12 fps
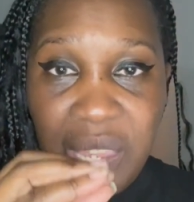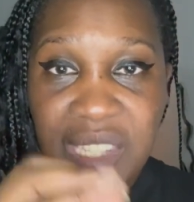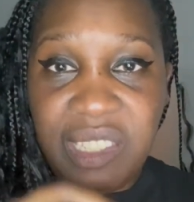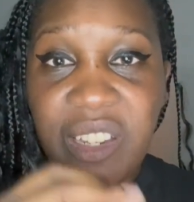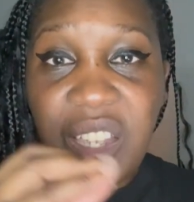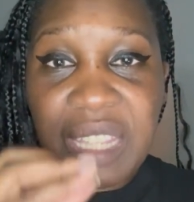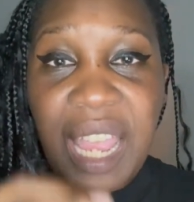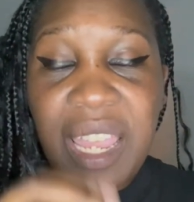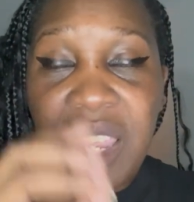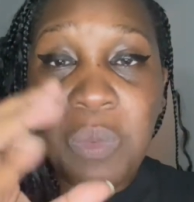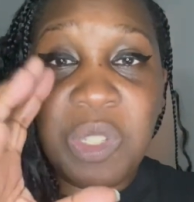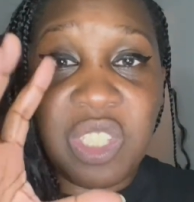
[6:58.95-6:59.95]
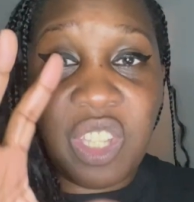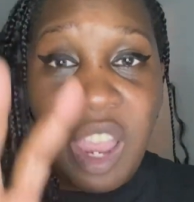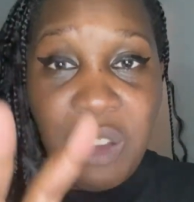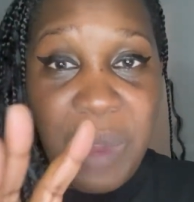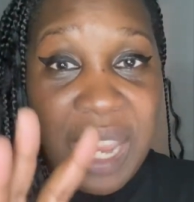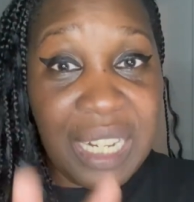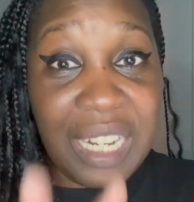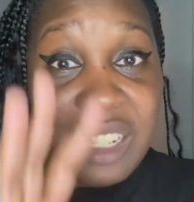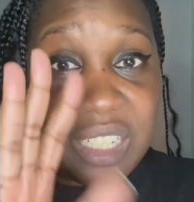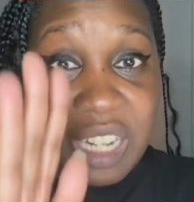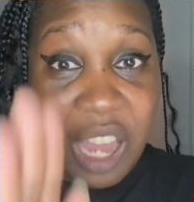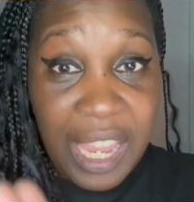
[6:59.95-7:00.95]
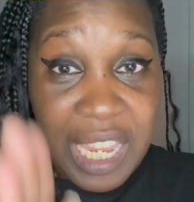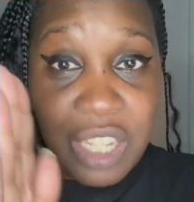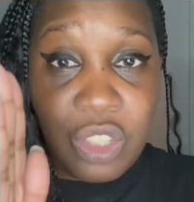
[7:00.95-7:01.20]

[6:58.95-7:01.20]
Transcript: it's not that he was directly lying